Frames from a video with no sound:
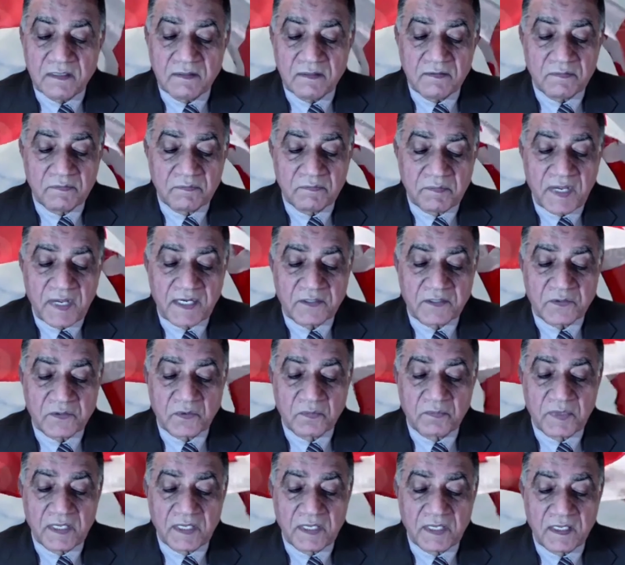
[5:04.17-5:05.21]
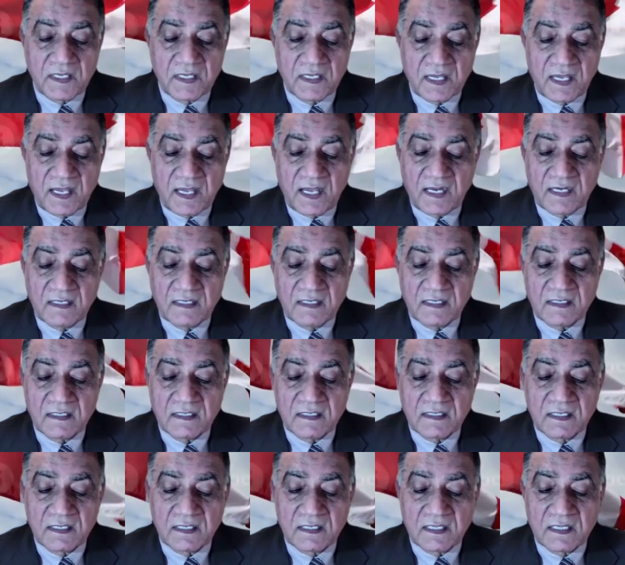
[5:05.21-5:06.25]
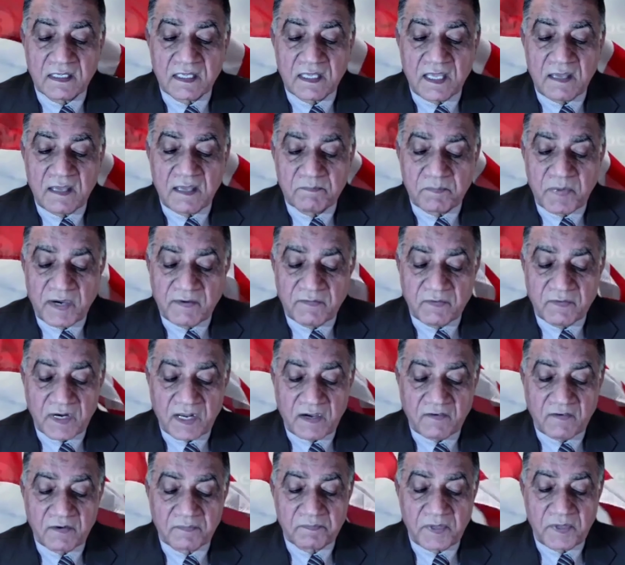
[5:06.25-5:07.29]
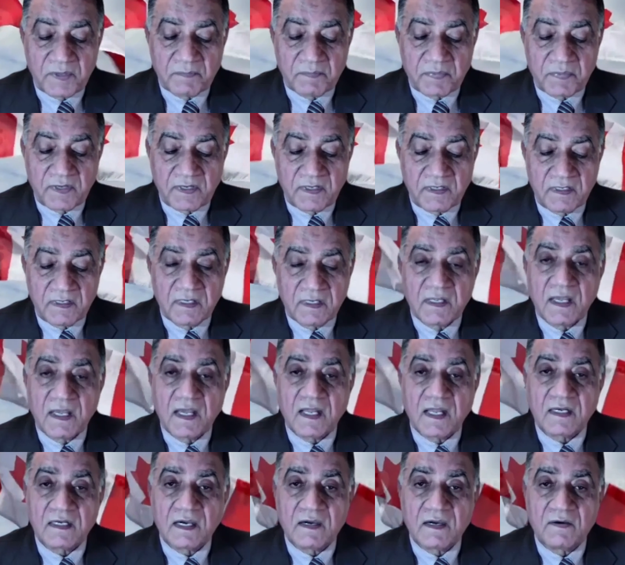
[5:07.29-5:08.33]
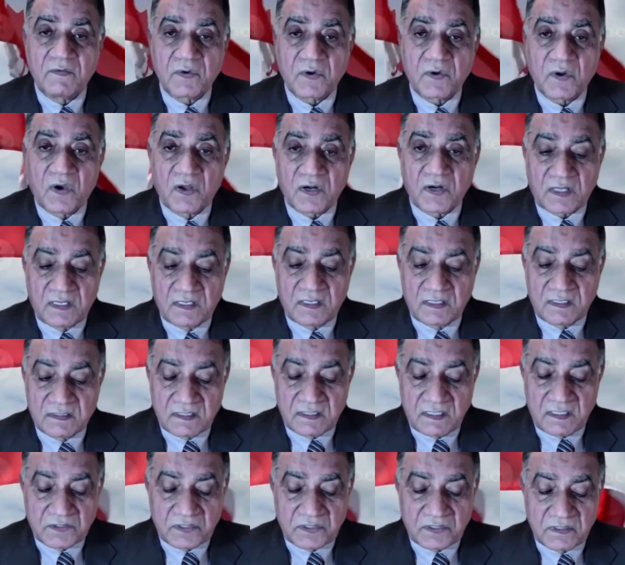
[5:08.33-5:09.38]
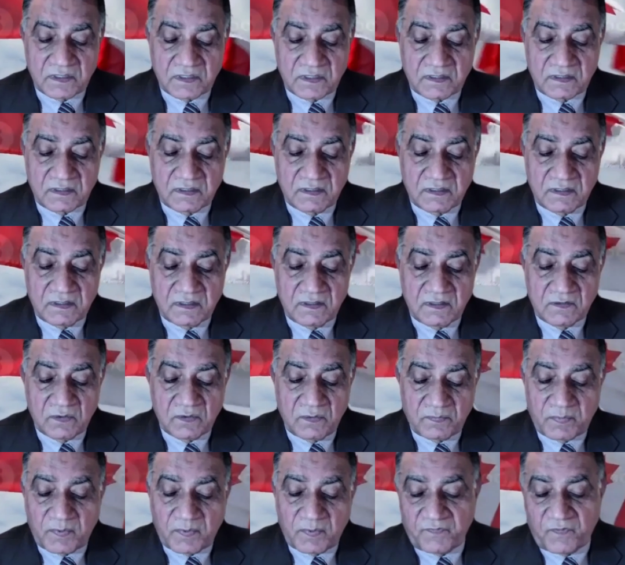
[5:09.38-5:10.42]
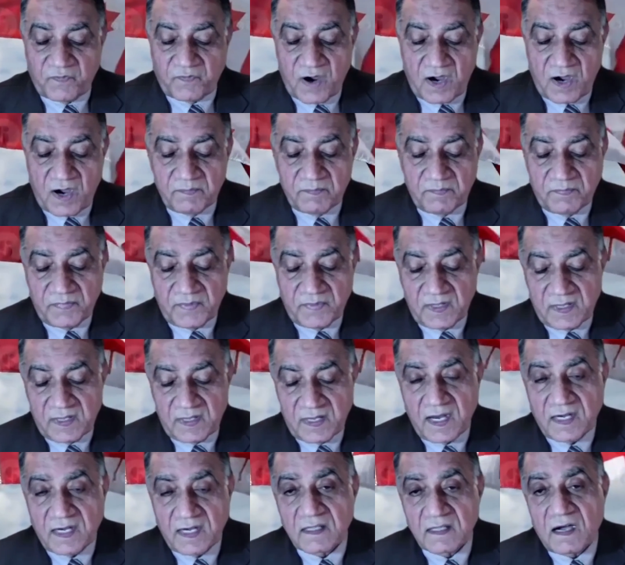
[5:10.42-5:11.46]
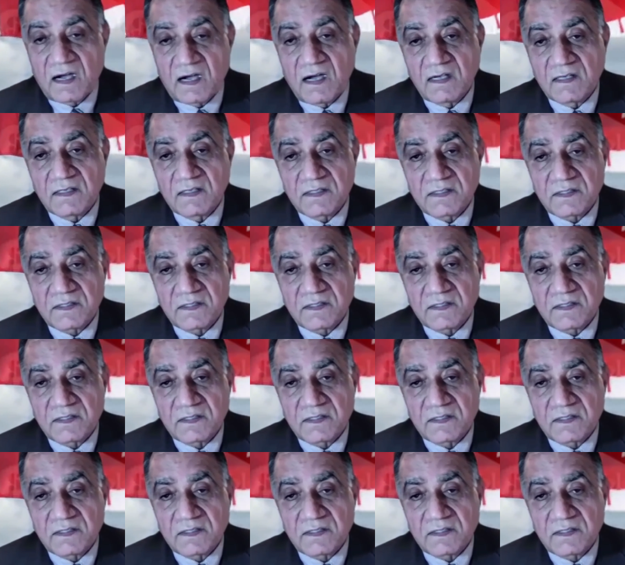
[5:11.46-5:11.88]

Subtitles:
truly meant to be and empower our people and our organizations to perform at